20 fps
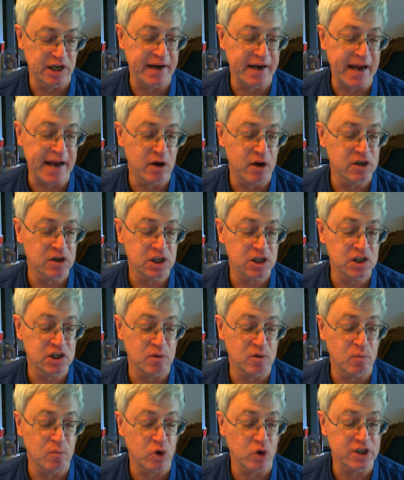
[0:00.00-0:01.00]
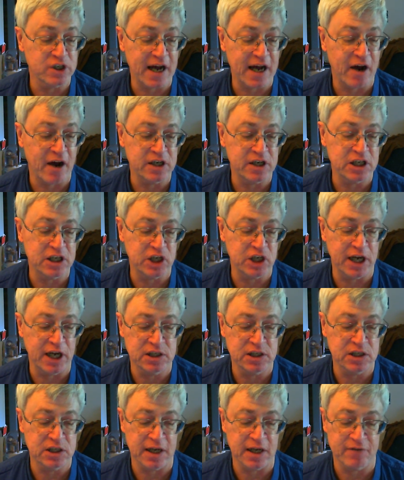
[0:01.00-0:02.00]
analysis of mortality
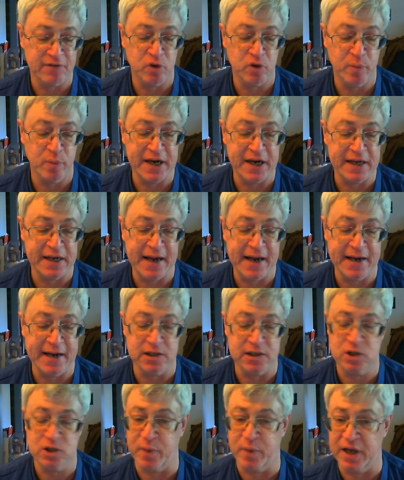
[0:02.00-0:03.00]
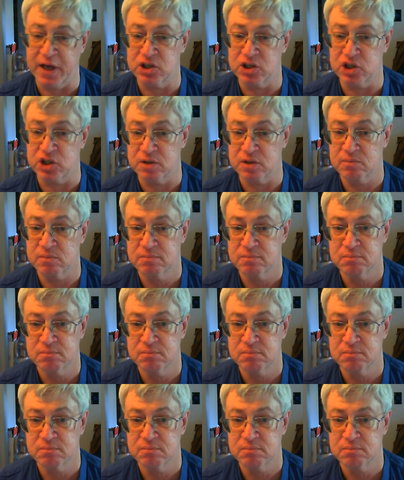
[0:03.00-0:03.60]
changes after Medicaid expansion.